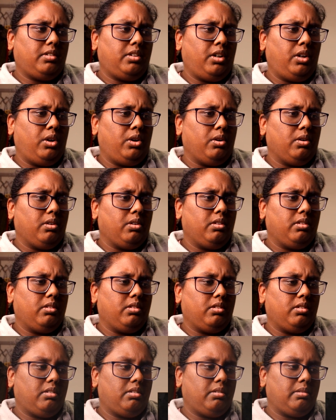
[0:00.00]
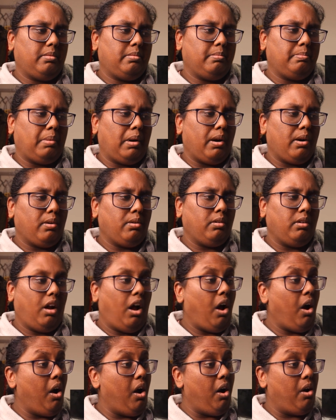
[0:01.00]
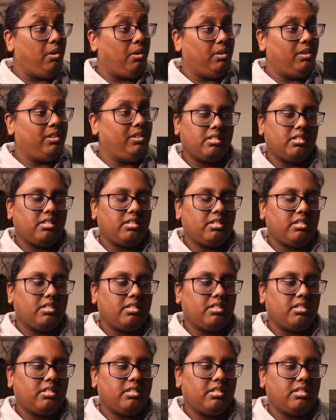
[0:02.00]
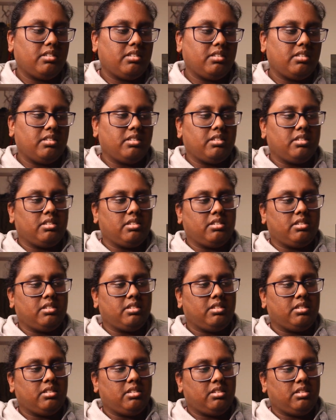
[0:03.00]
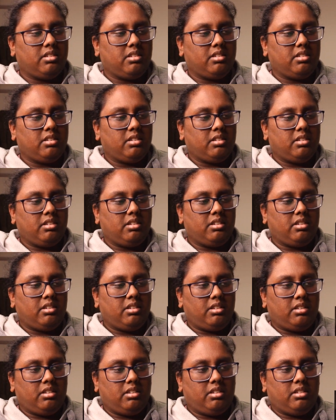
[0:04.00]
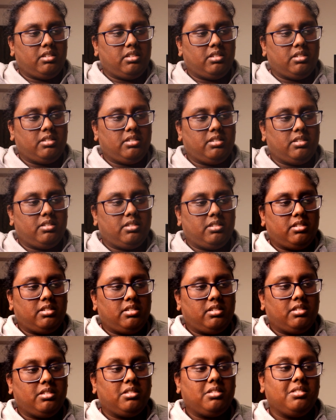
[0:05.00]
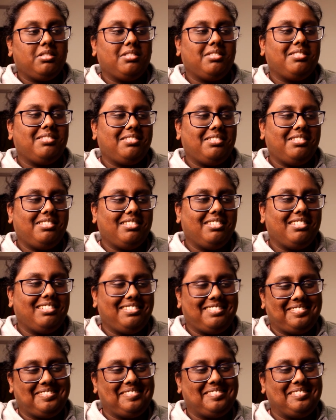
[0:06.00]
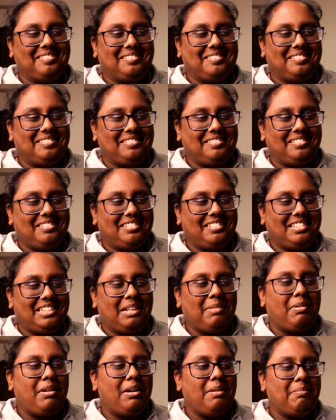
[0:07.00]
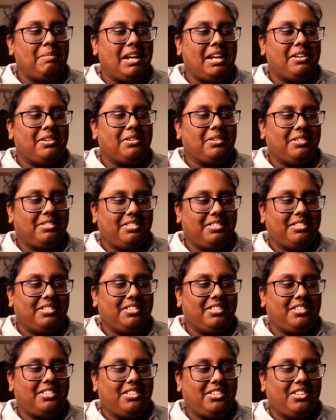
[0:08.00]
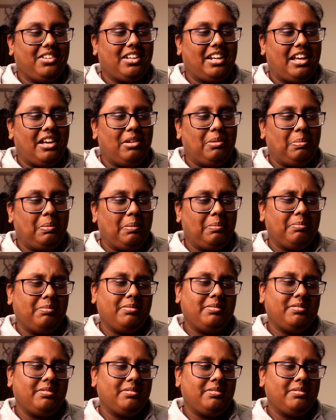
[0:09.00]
Who? Burr? Oh! They're sieged by pirates. He's asking for help. Mm. Come on, Mander. You gotta help him.